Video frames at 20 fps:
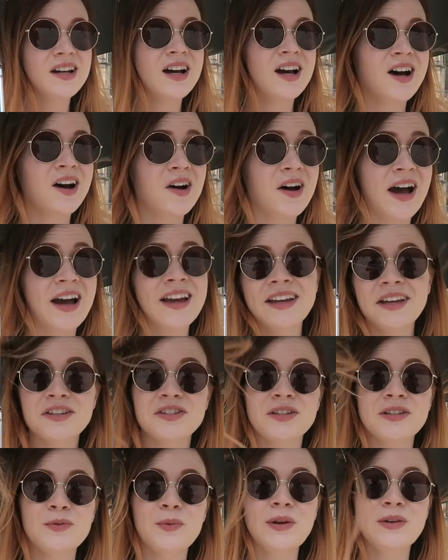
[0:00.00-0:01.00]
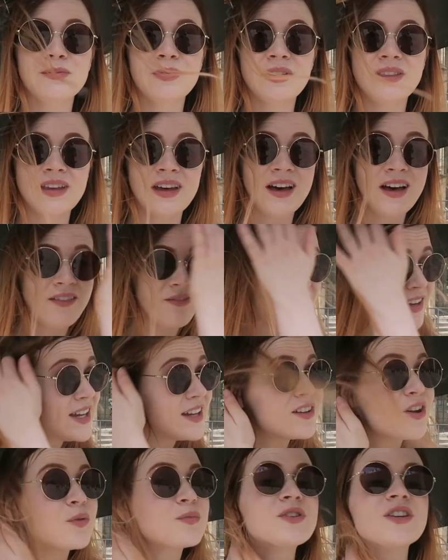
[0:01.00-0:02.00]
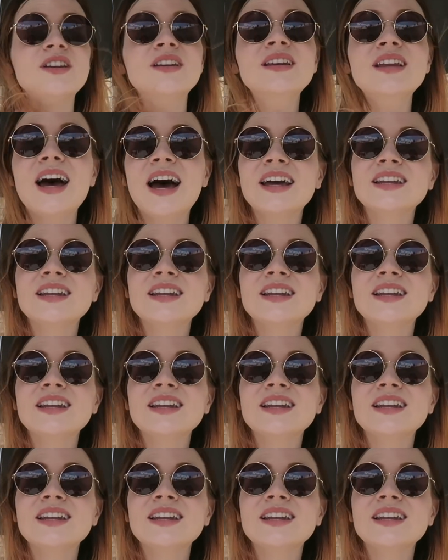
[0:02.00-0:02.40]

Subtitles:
I actually went with a vegan option.